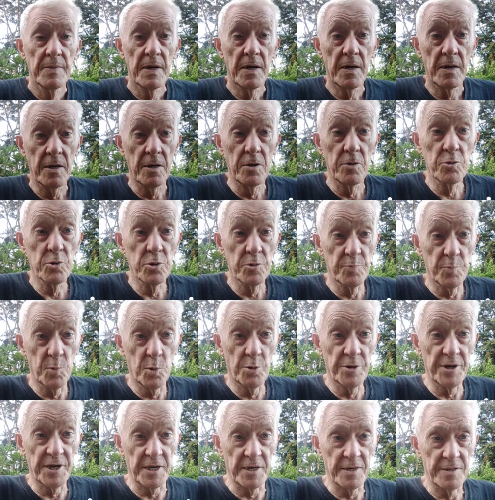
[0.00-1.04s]
Hello, good
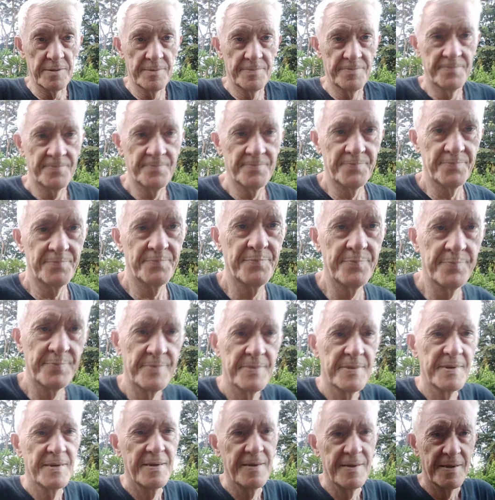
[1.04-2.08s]
morning.
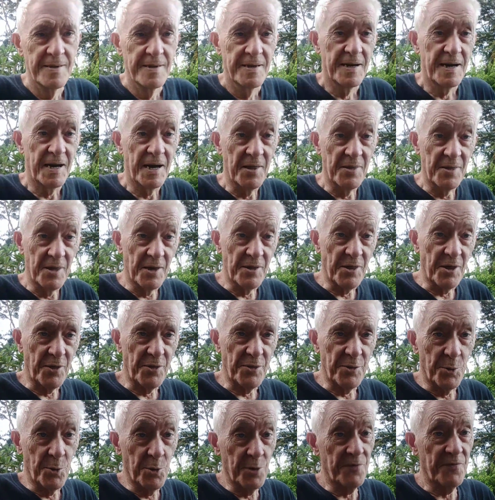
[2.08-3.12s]
Another
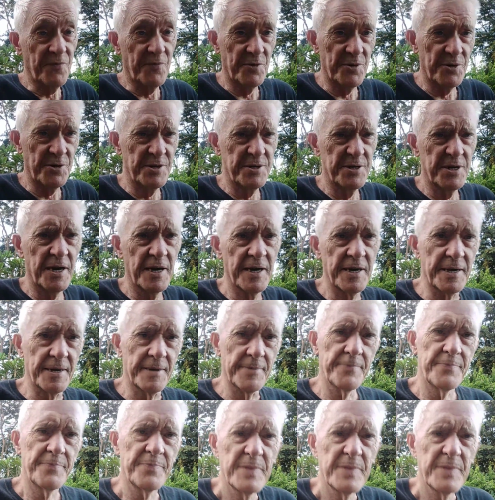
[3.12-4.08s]
thought for the day.